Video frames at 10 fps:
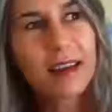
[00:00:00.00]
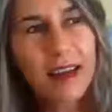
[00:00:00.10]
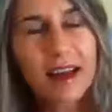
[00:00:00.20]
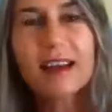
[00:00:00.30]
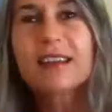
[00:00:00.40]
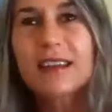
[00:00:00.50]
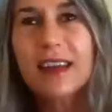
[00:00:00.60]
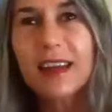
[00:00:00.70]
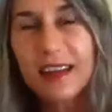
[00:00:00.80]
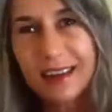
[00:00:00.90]
then it's
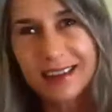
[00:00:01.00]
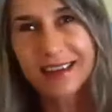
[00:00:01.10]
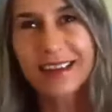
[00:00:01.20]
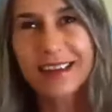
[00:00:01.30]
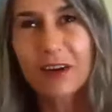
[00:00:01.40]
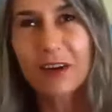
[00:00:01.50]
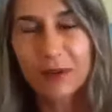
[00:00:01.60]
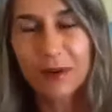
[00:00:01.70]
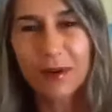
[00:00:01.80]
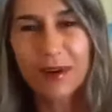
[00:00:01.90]
easier, of
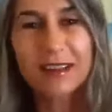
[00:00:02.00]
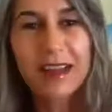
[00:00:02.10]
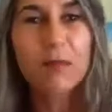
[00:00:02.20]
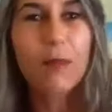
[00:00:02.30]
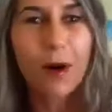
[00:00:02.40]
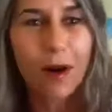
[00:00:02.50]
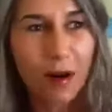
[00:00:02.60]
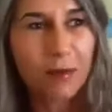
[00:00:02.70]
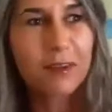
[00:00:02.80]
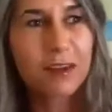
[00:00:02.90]
course, and more
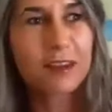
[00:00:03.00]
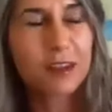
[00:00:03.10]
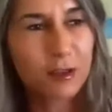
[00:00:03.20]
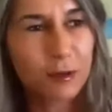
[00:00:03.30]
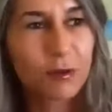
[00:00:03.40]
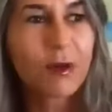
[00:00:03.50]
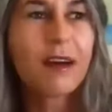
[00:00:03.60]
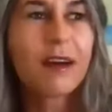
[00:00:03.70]
obvious to